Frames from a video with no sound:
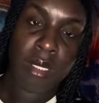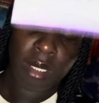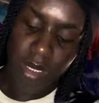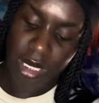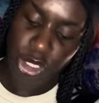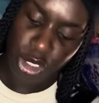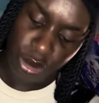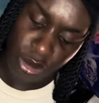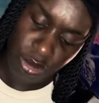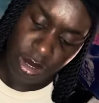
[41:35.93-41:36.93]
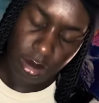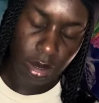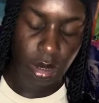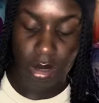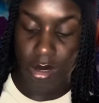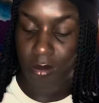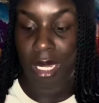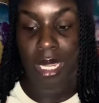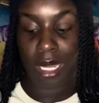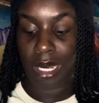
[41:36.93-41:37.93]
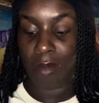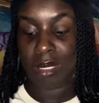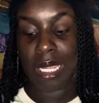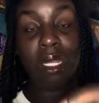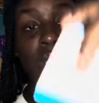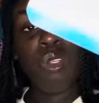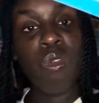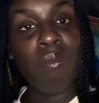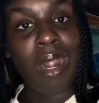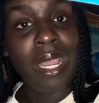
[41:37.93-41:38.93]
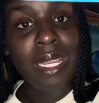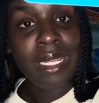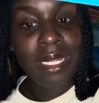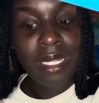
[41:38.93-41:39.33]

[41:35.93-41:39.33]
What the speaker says: Is that children? Oh man, I'm telling you, bruh.